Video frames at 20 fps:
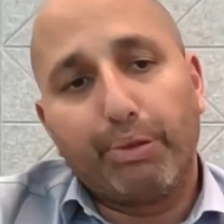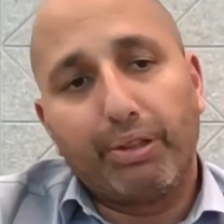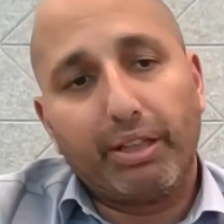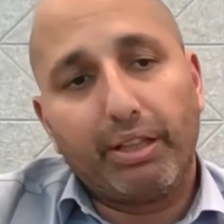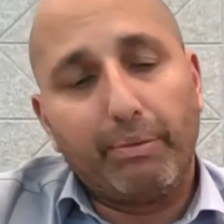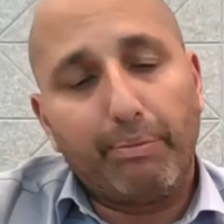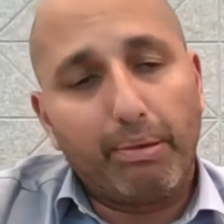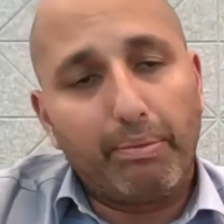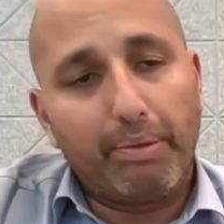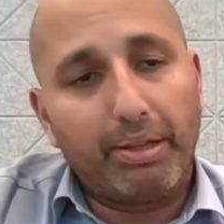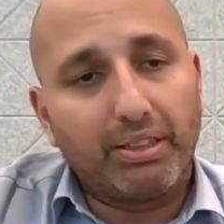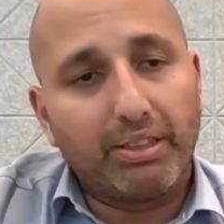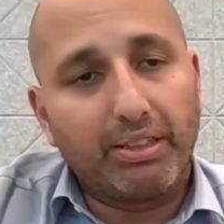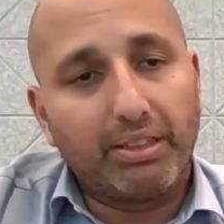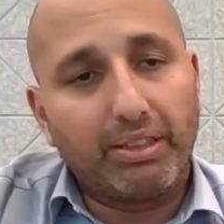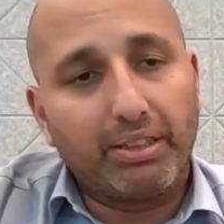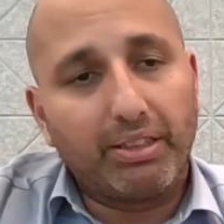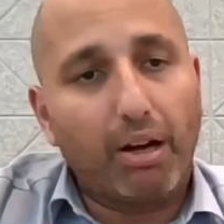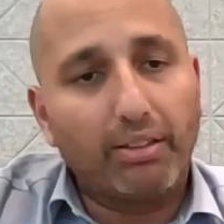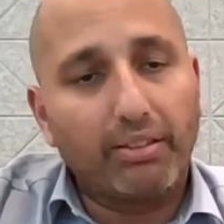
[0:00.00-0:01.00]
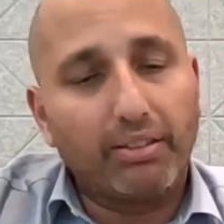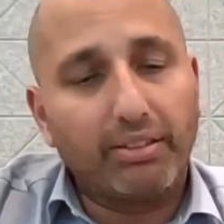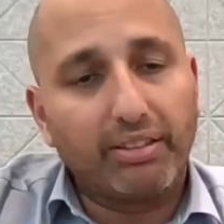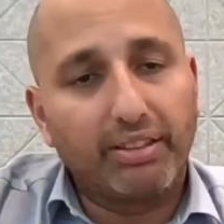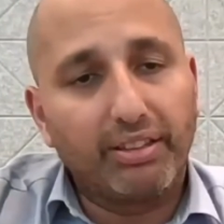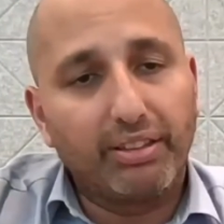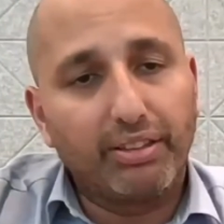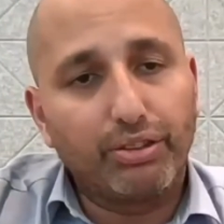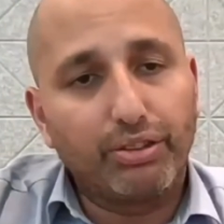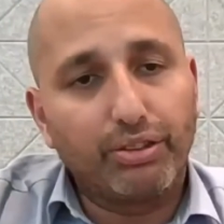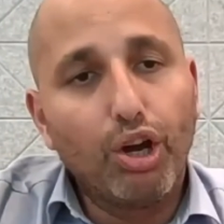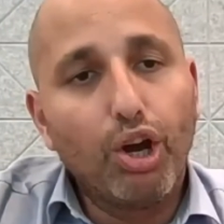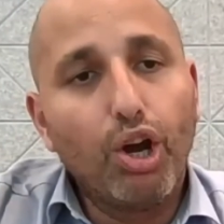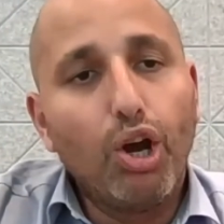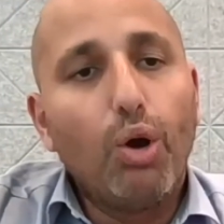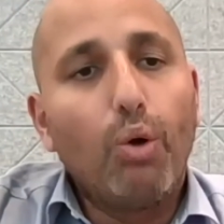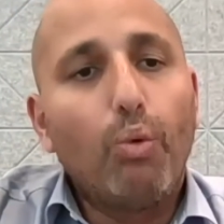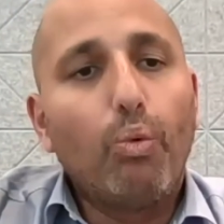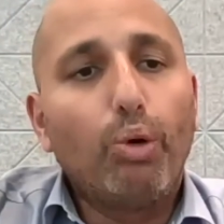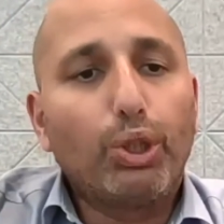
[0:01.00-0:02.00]
implement some policies
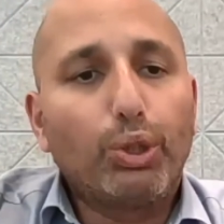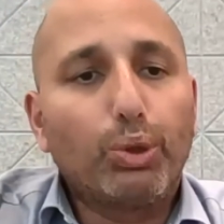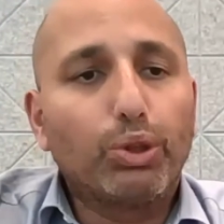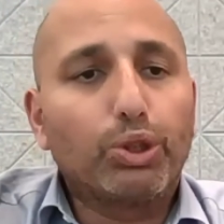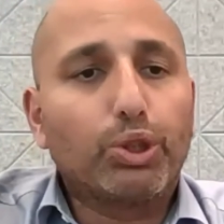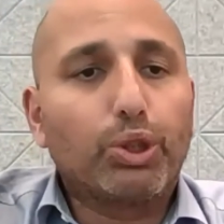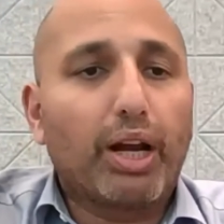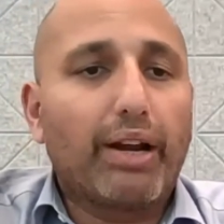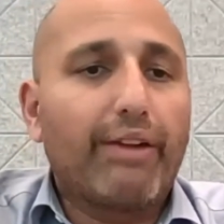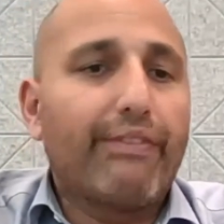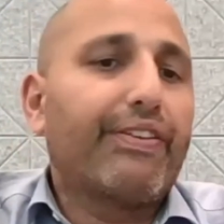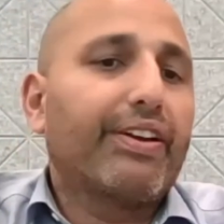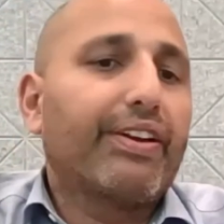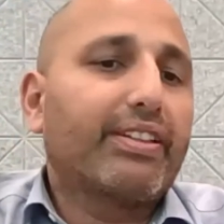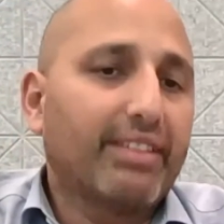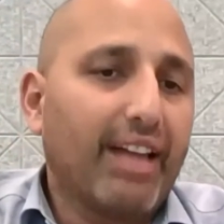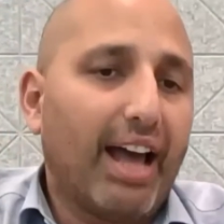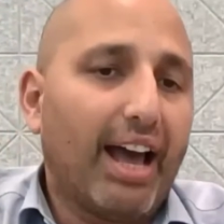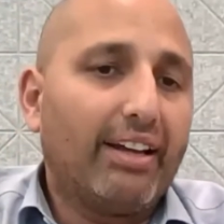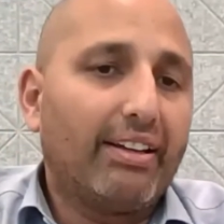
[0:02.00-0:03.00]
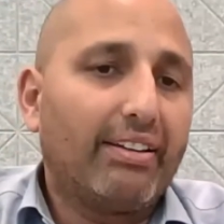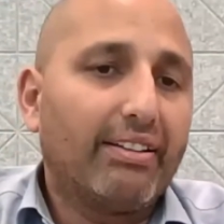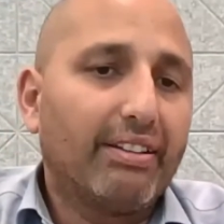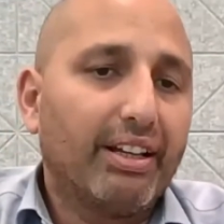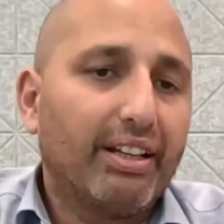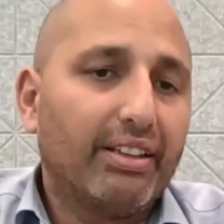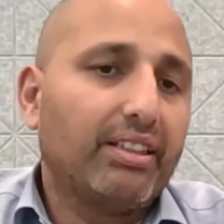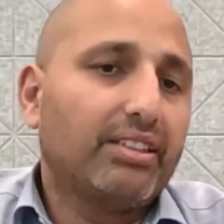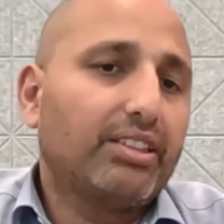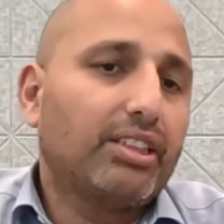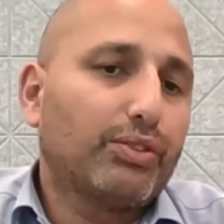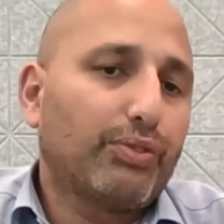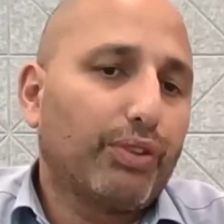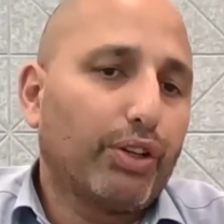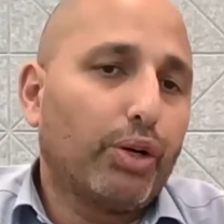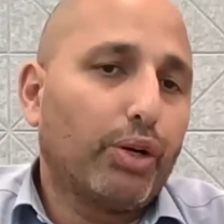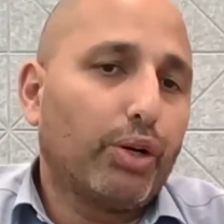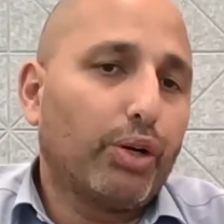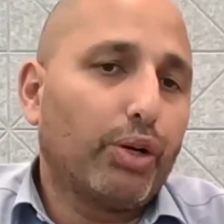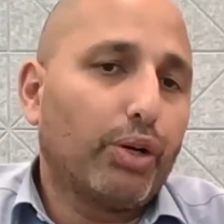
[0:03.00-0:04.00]
which will try to fix that. And this is
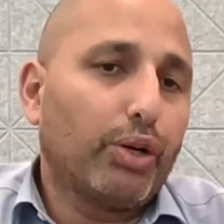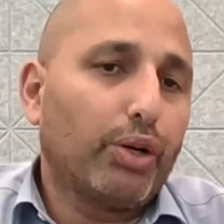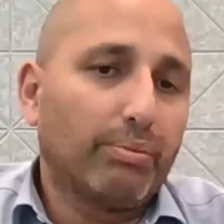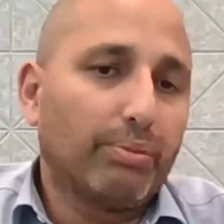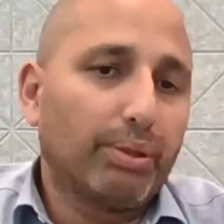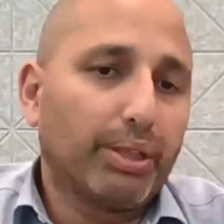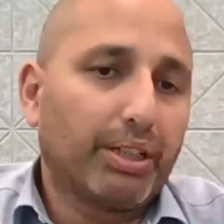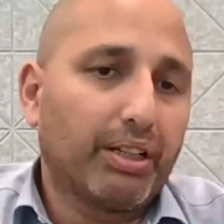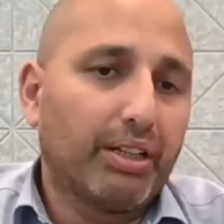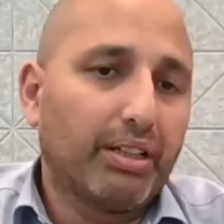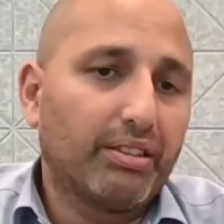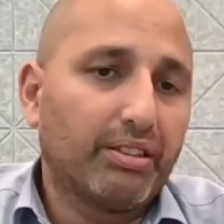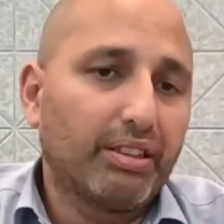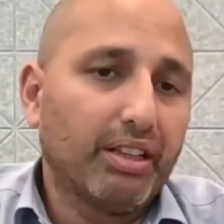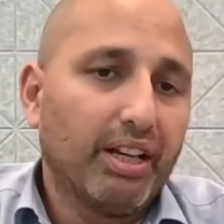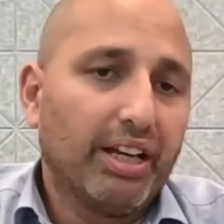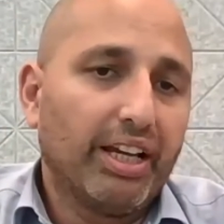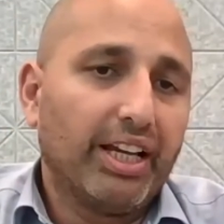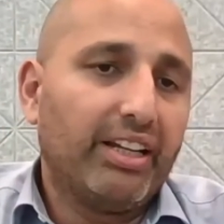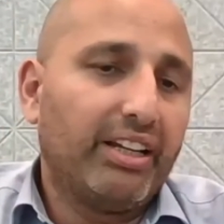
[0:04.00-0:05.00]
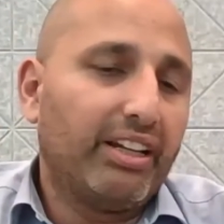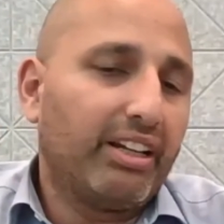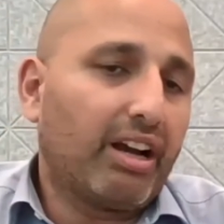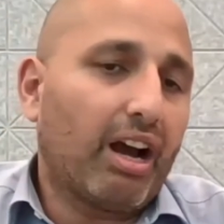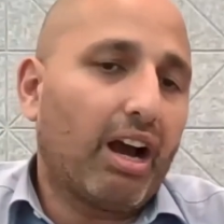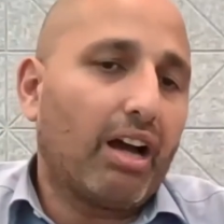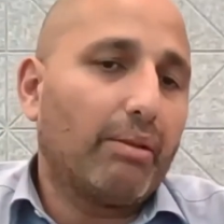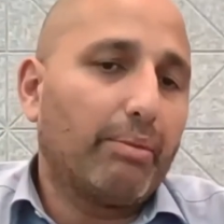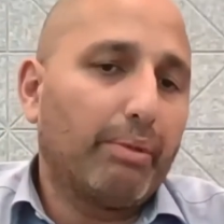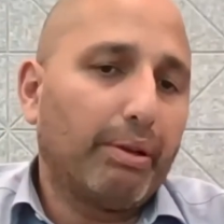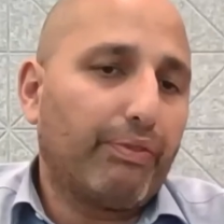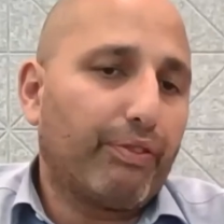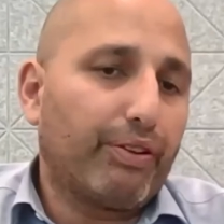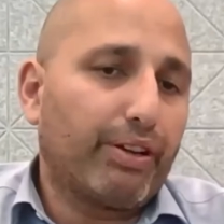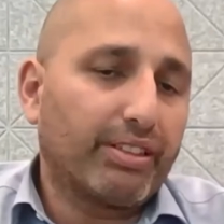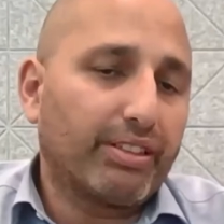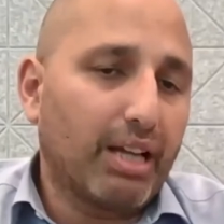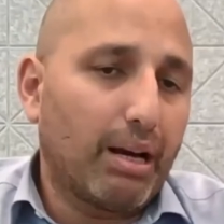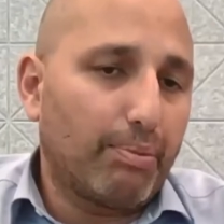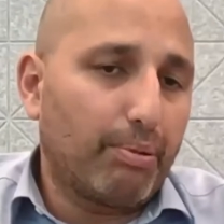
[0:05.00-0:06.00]
very important because in an economy, for
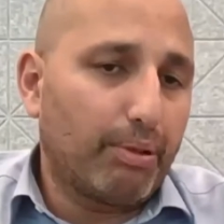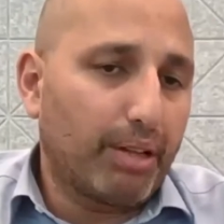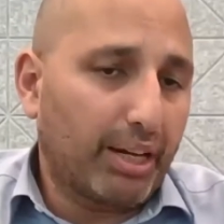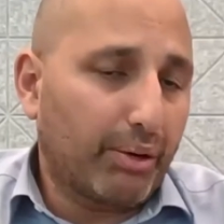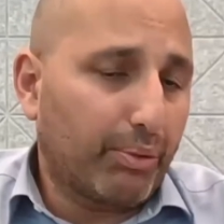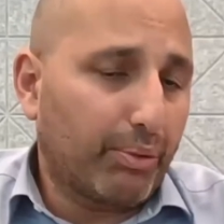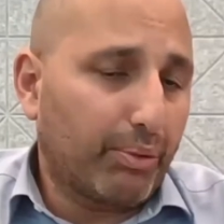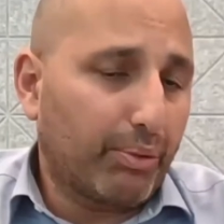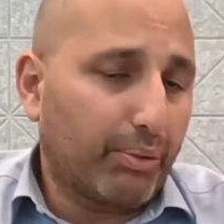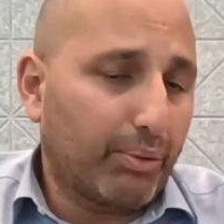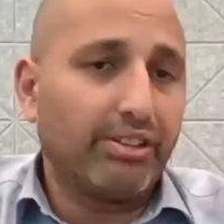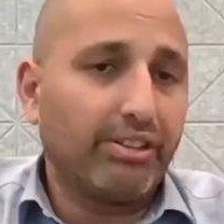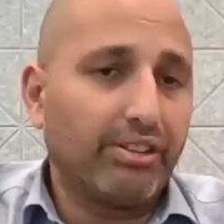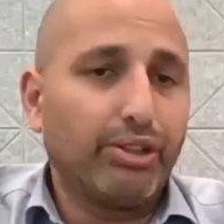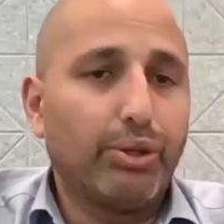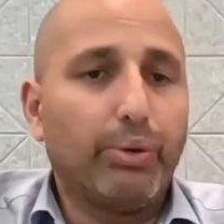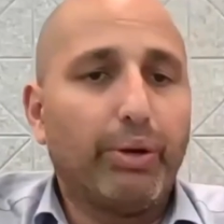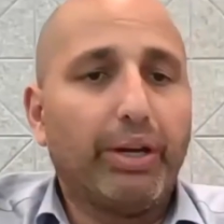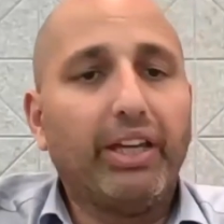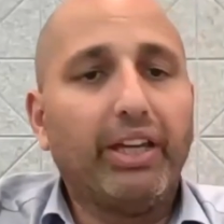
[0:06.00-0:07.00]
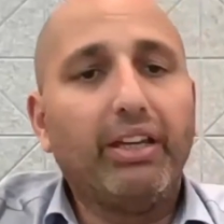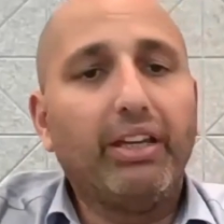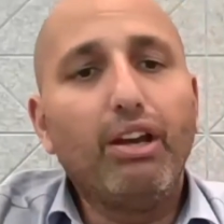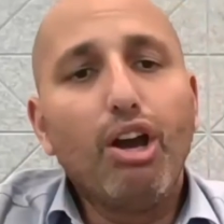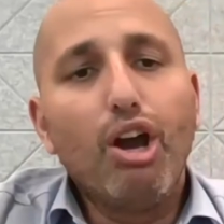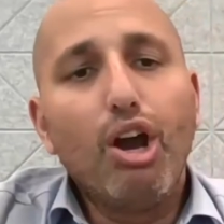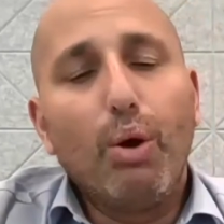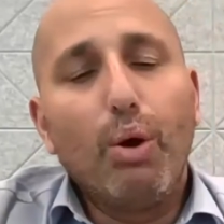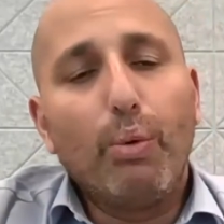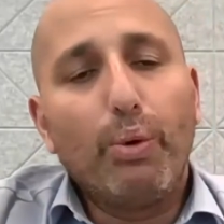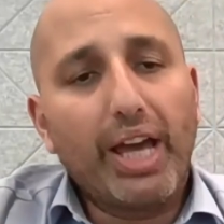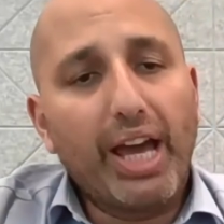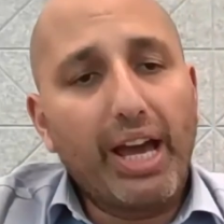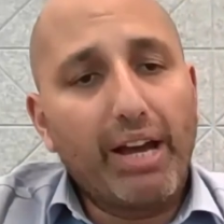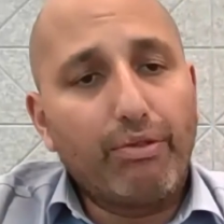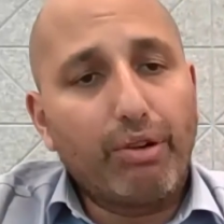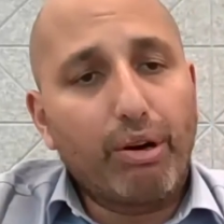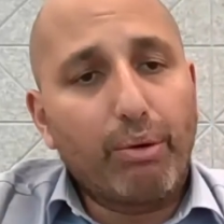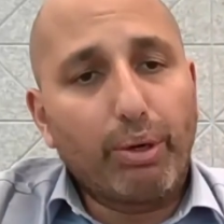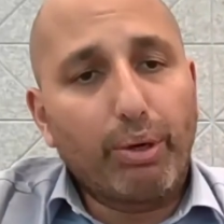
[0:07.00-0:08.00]
example, like we're here in the UAE, we have
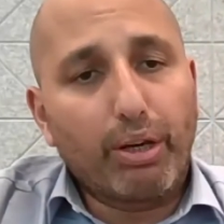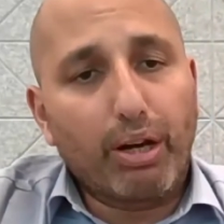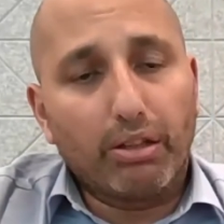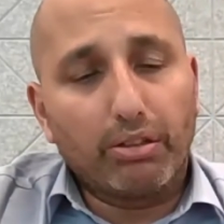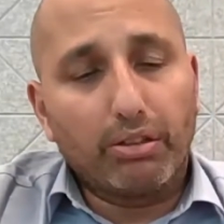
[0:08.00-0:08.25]
what we call